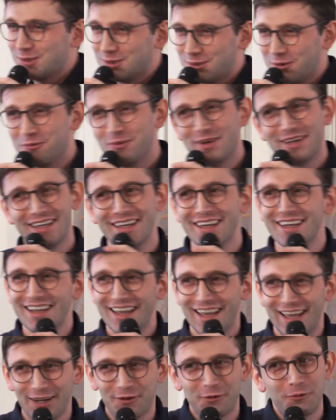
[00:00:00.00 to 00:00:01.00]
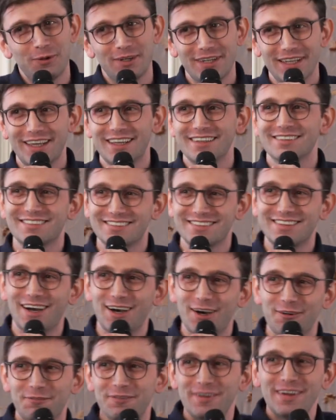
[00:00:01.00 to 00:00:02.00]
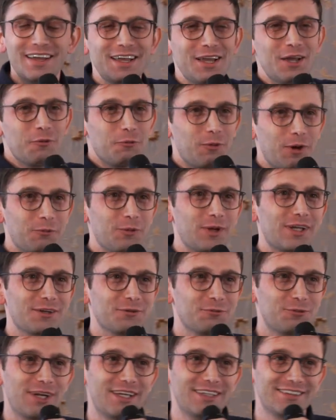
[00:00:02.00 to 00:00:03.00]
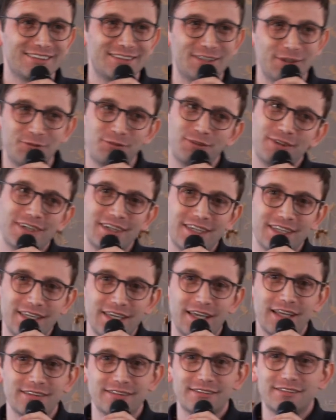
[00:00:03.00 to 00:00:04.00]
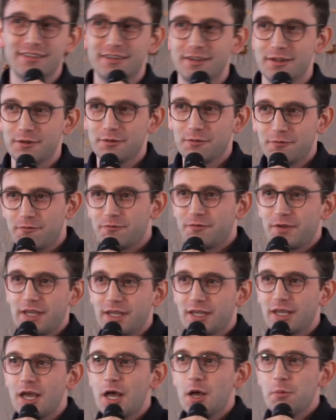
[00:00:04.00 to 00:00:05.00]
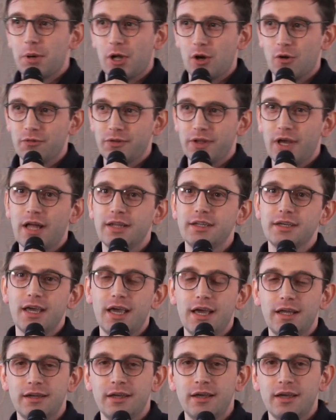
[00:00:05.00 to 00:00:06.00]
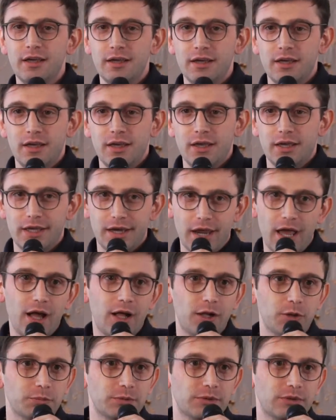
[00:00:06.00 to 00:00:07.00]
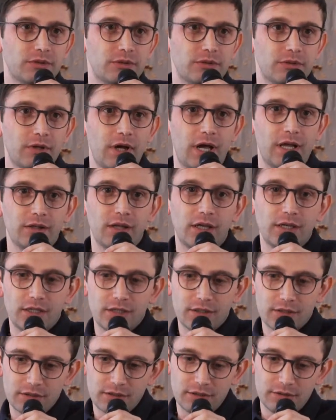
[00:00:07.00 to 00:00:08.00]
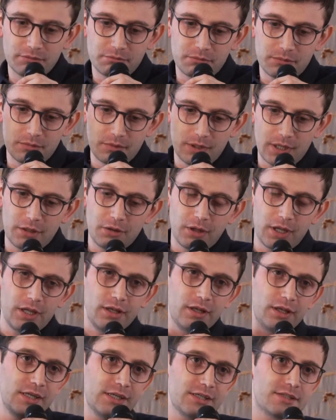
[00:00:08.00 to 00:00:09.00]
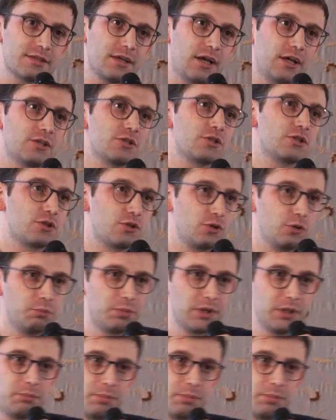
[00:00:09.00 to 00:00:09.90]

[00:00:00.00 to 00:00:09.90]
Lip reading: so many equity and stuff when we can raise differently and think. But on the other hand, it helps, and it leads us to be